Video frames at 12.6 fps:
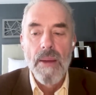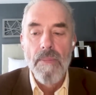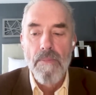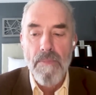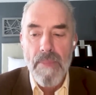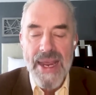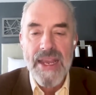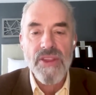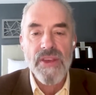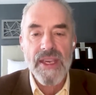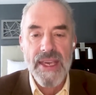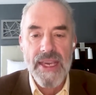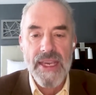make the
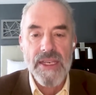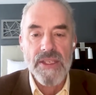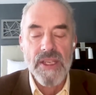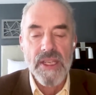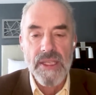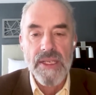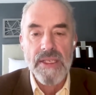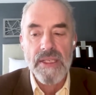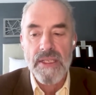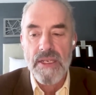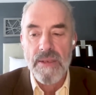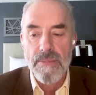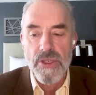case that this is
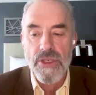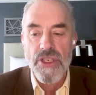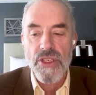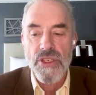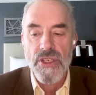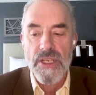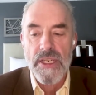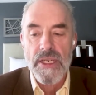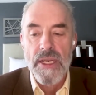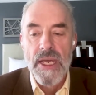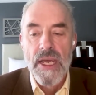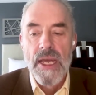an emergency